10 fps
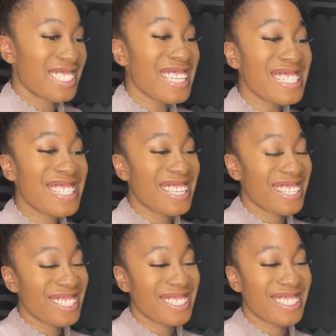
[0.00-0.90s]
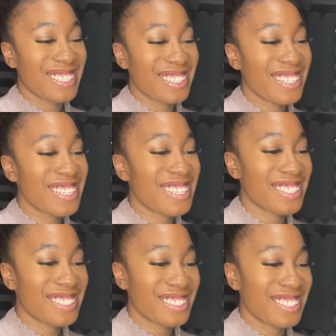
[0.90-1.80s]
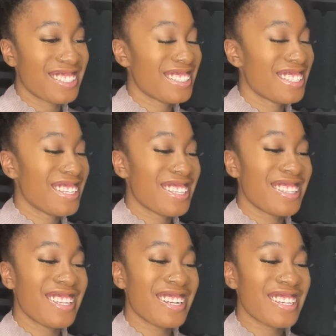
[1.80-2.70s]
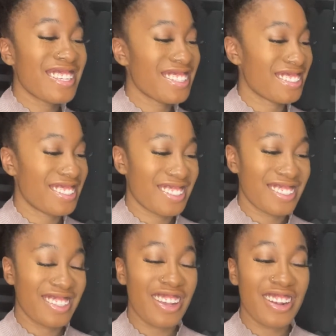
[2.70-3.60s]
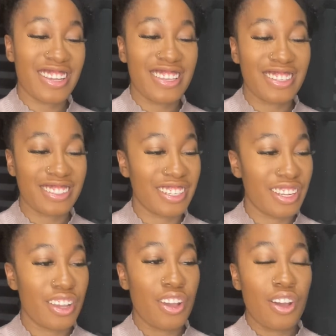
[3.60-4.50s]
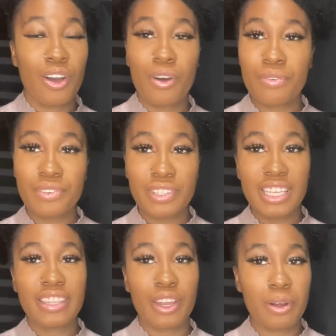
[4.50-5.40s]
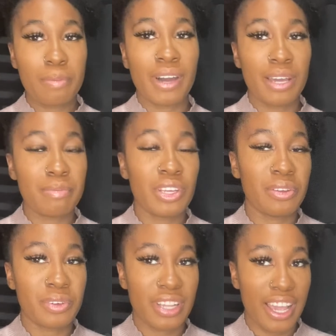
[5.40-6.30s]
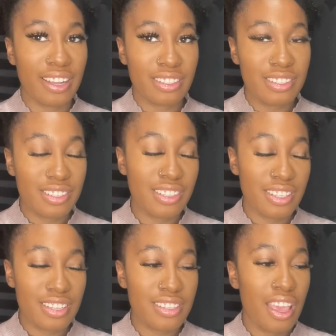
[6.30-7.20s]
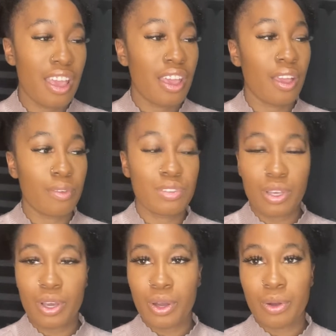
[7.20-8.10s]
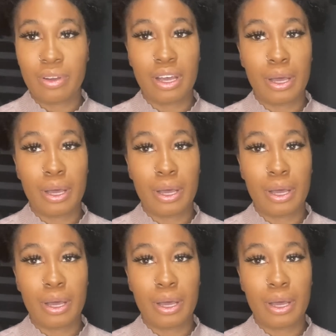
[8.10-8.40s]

She's killing it. They're killing it. They're killing it. They are killing it. Hopefully they don't mind me reacting to this. If so,